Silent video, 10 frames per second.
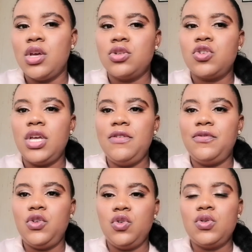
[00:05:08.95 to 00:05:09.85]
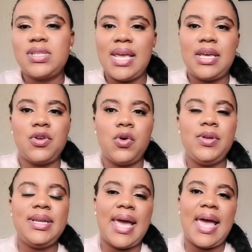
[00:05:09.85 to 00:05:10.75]
So if you take it
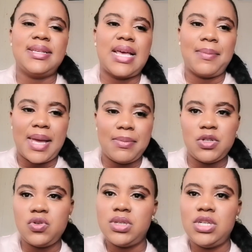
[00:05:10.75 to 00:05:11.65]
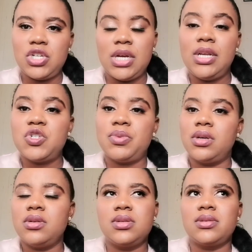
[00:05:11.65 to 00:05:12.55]
only as I'm coming to teach English
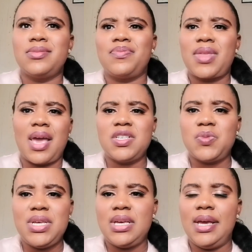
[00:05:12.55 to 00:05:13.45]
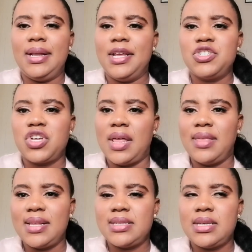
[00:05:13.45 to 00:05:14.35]
because I speak English and
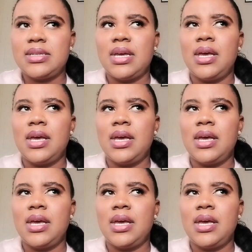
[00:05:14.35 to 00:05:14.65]
that's it,